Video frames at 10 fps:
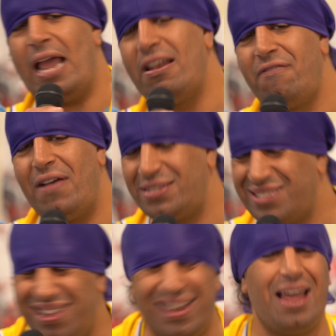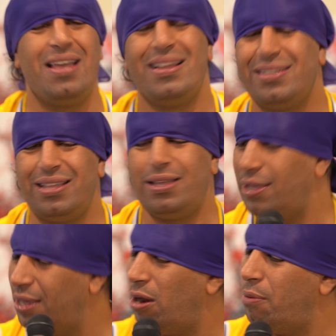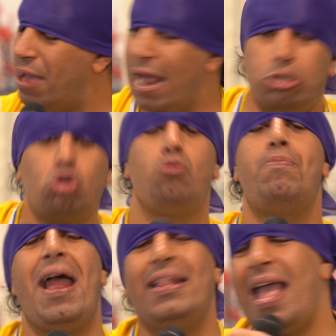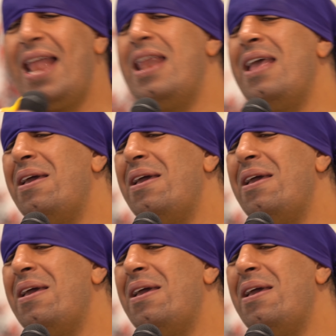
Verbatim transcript: of elevate. So, you know, you know what I mean? It's good, bro. And then,